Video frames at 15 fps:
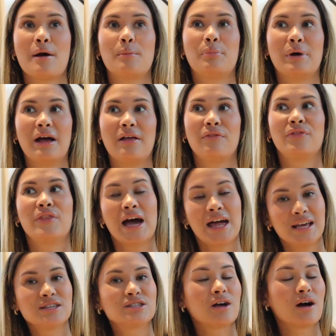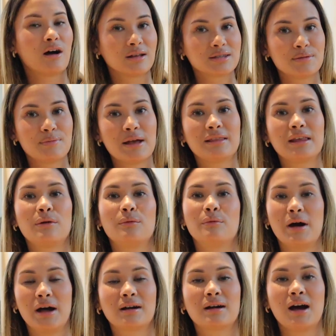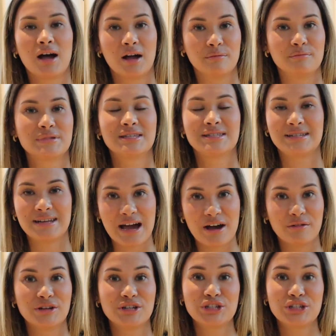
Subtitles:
but that is ultimately what comes down